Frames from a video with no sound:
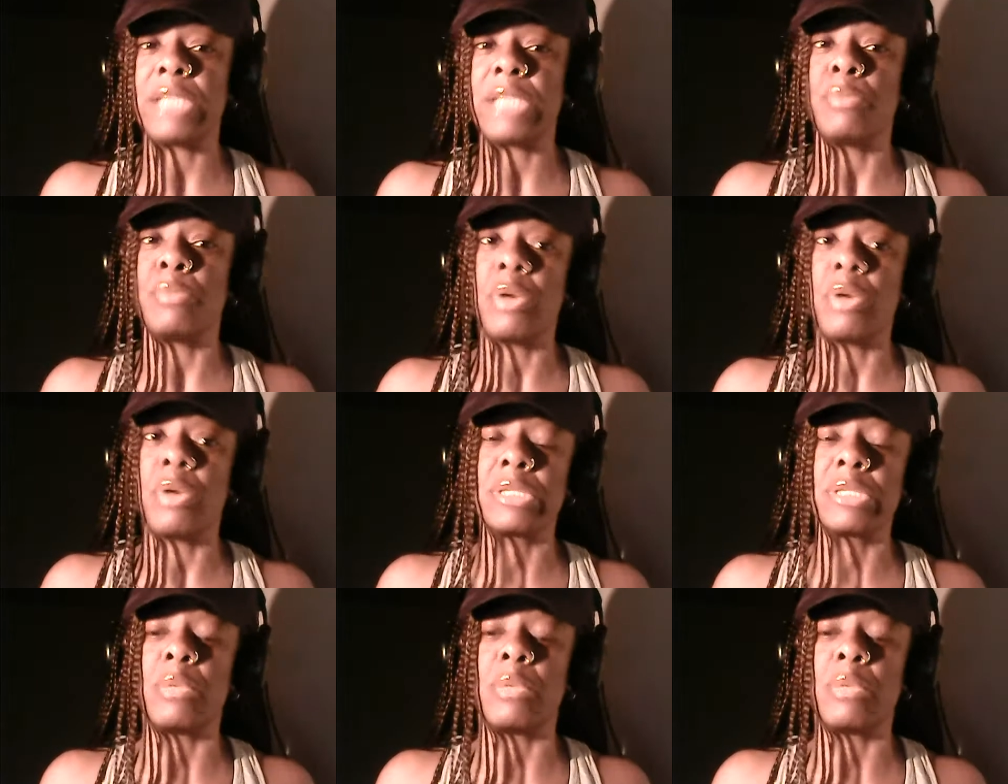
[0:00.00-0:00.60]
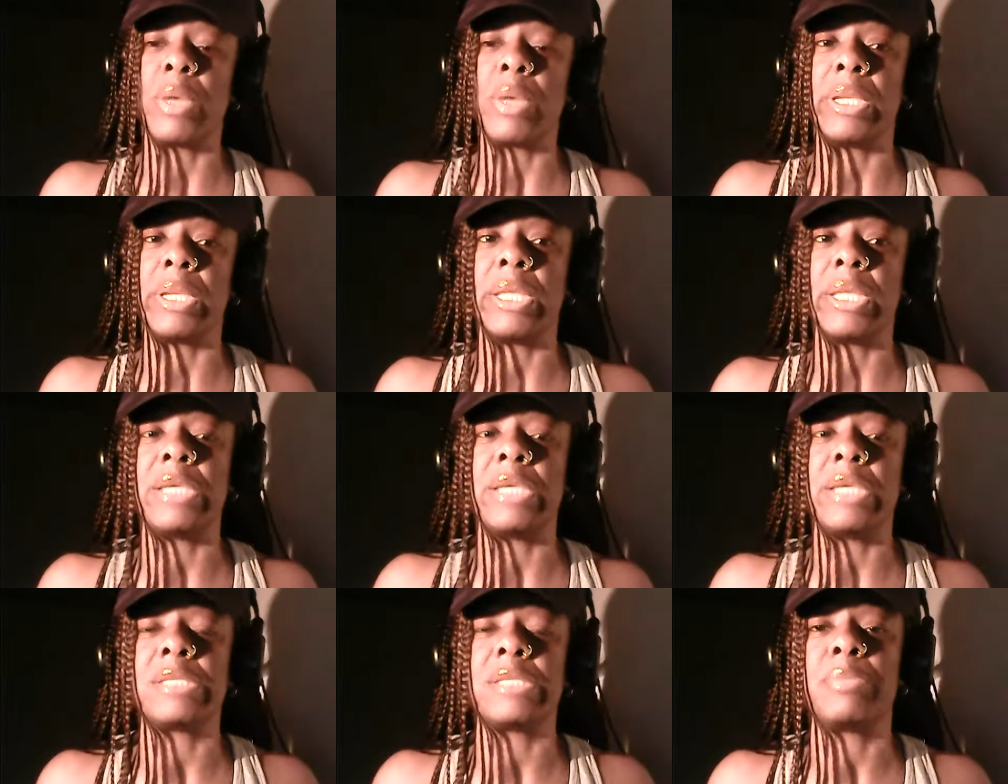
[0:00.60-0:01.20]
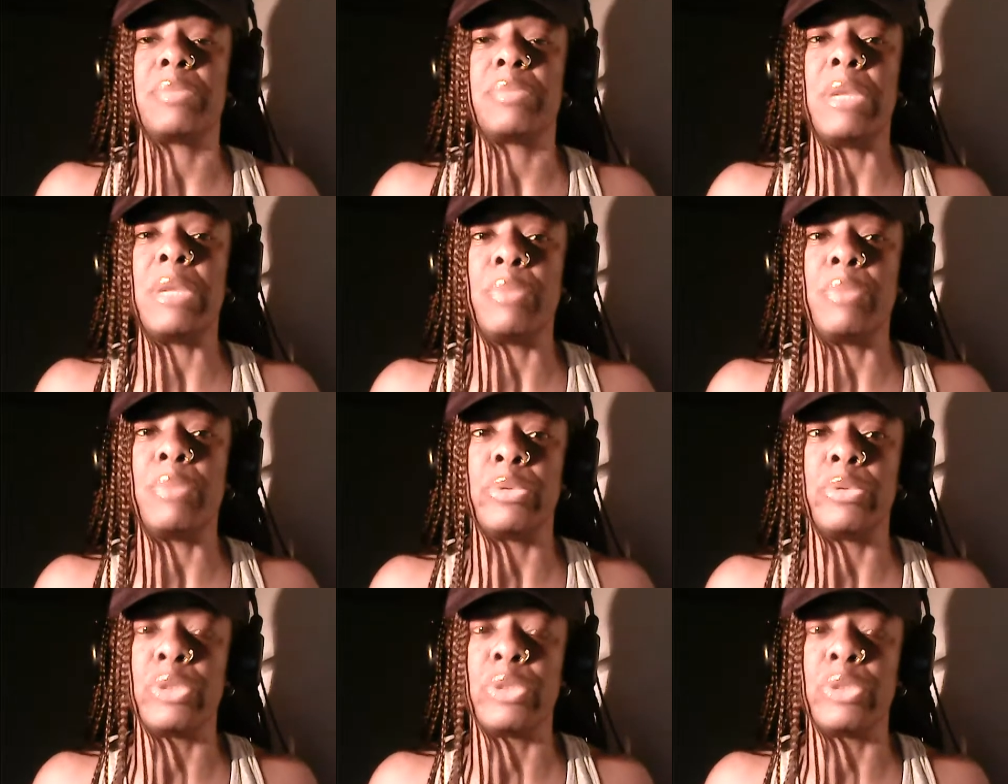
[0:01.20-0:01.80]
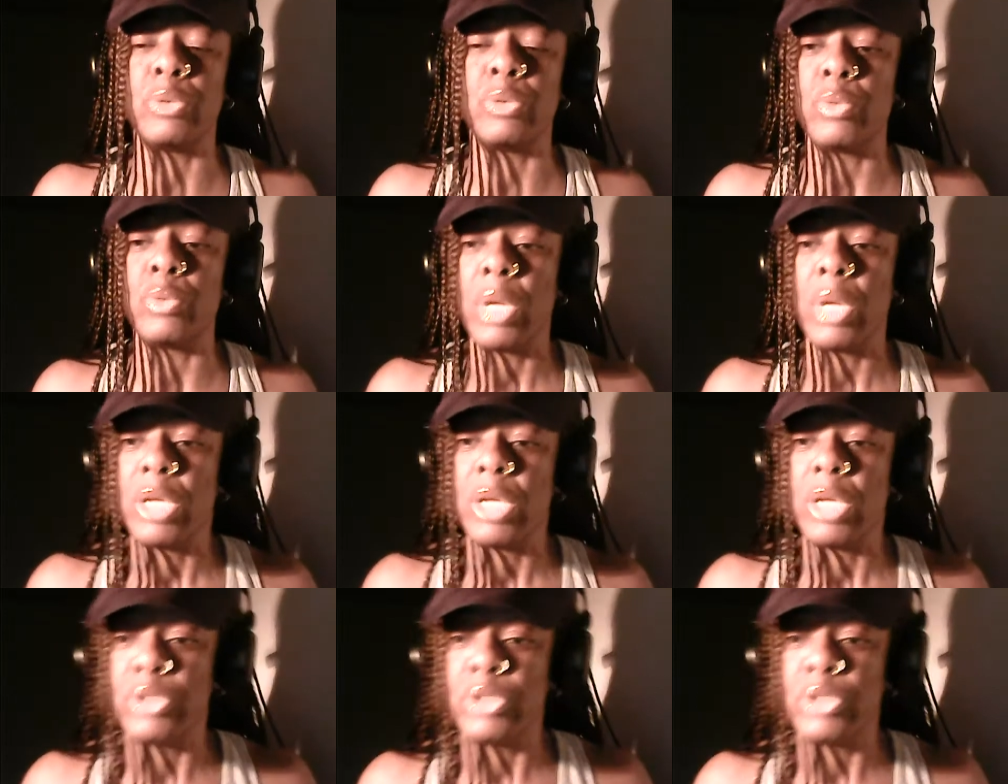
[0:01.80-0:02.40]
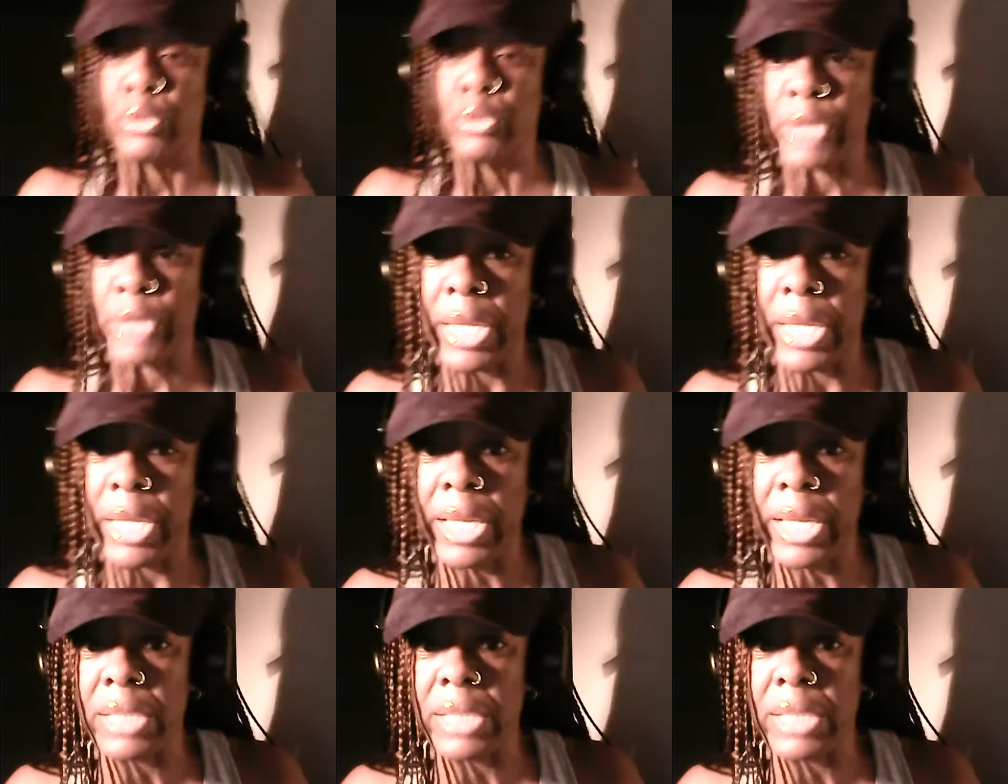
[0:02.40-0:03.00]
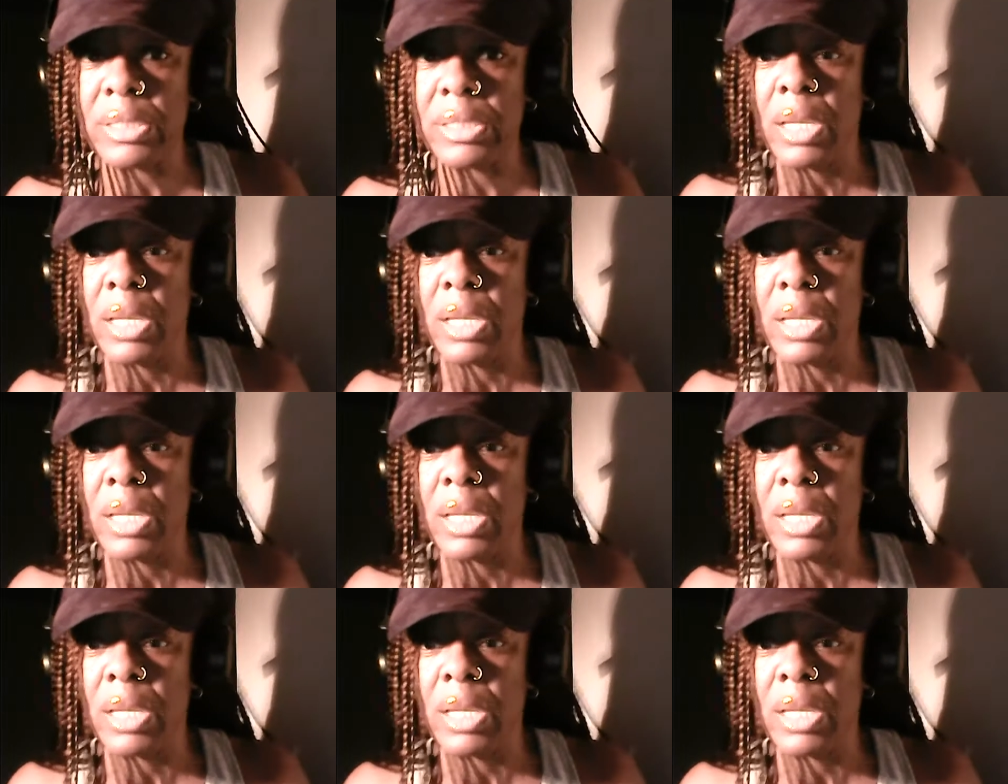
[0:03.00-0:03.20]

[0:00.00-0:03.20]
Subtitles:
mostly what it is. People do things